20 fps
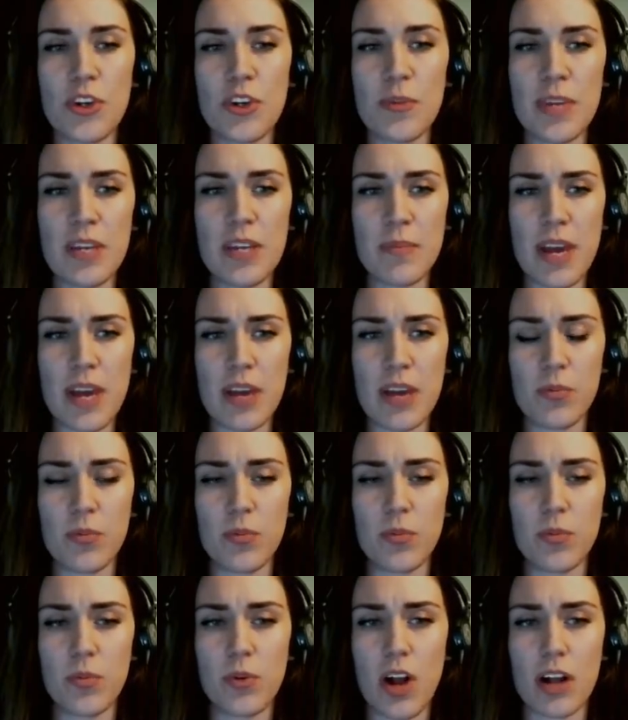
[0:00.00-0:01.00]
mean by
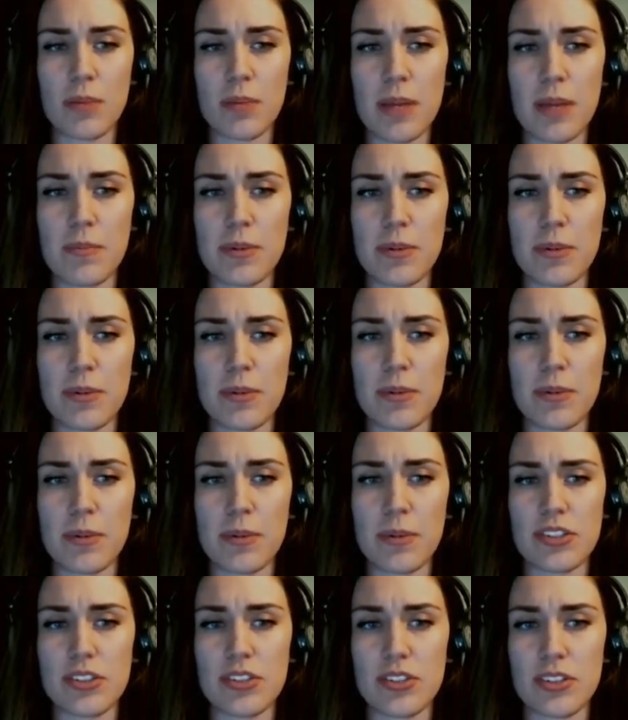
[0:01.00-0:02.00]
rock paper
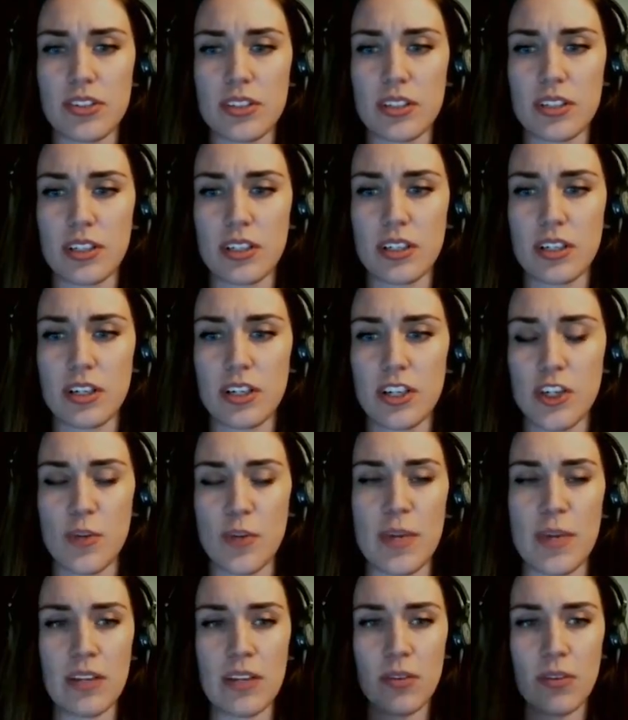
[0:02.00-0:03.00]
scissors?
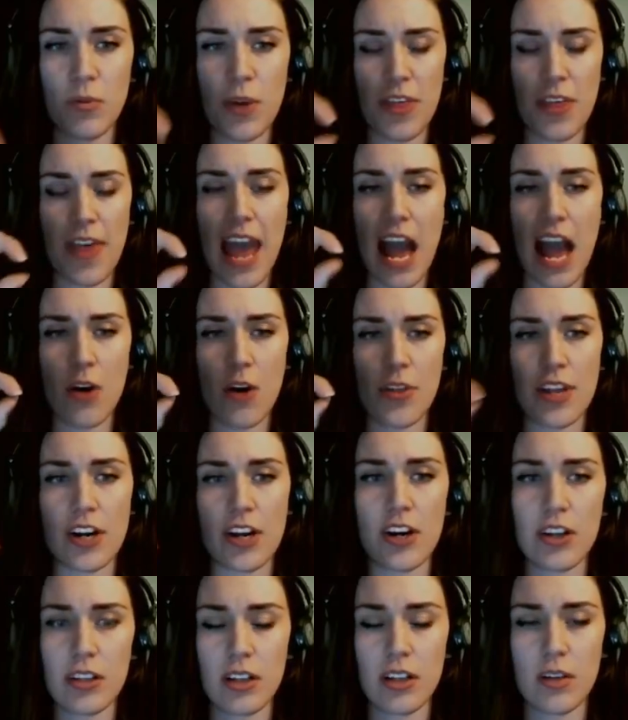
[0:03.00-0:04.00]
Uh, it, with how
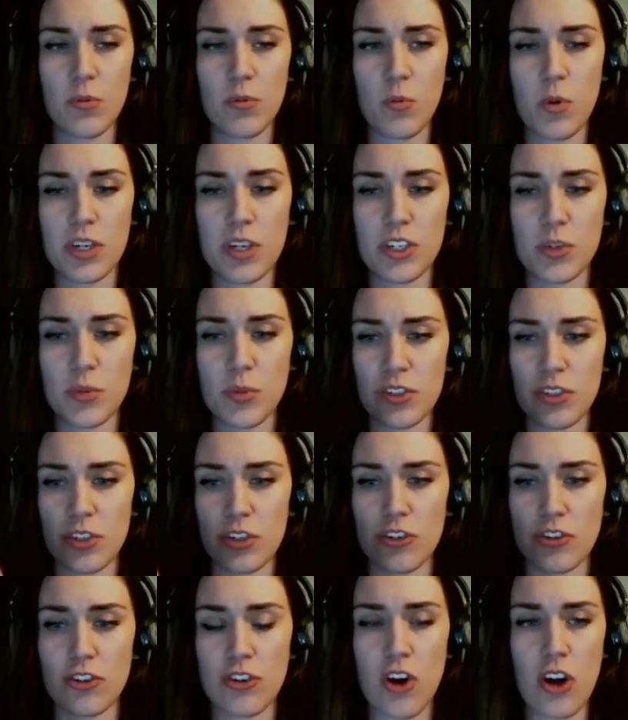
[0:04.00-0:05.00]
they're which ones
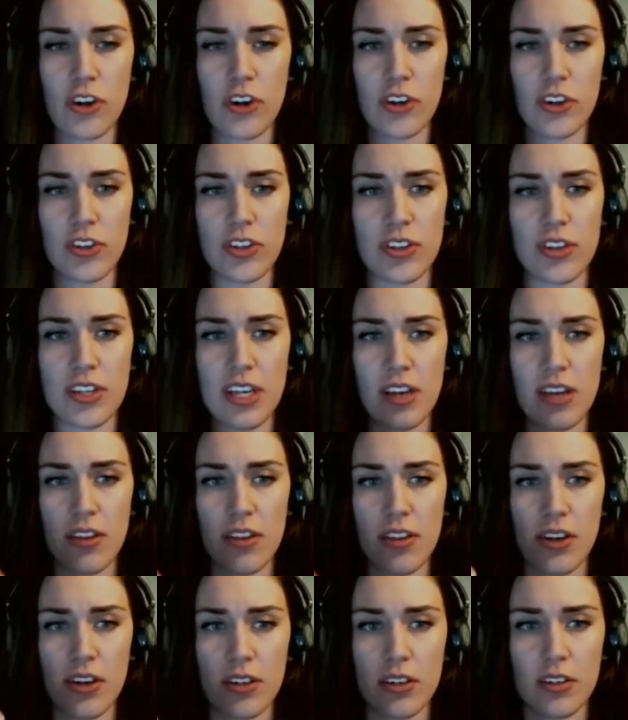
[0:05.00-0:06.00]
are stronger than the
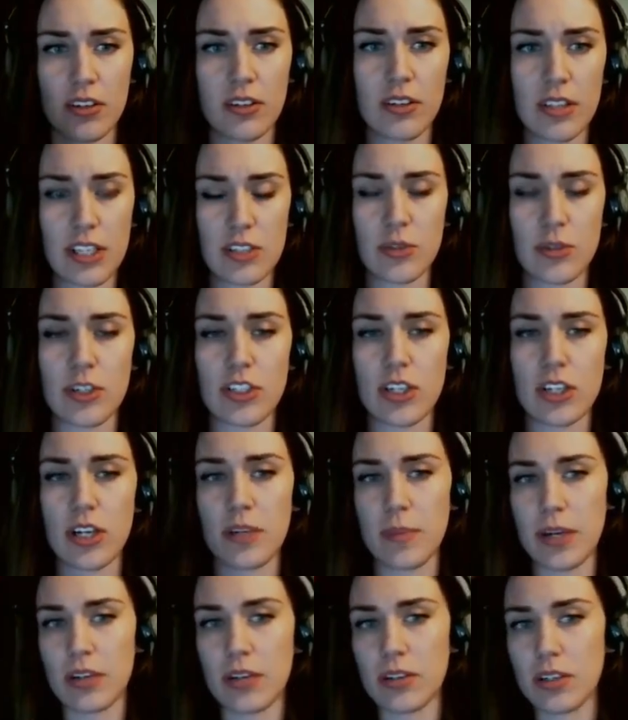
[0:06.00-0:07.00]
other? Yeah, like axe,
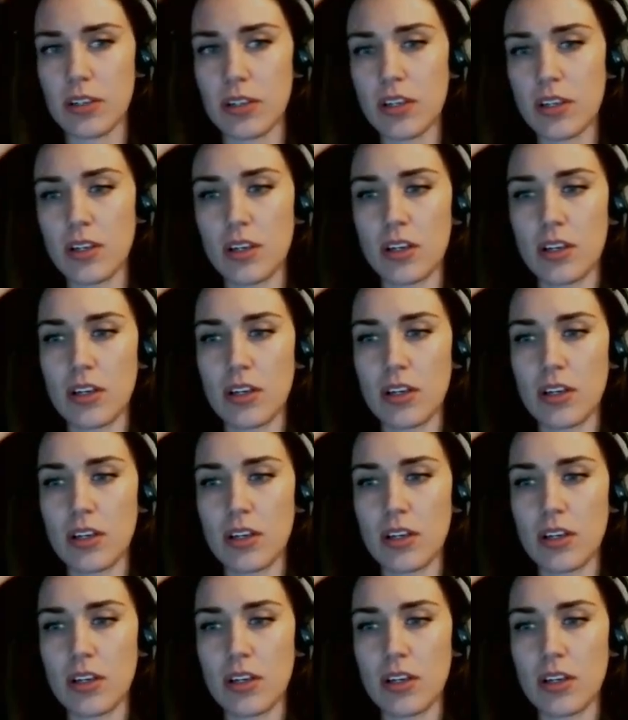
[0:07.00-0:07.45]
beat, axe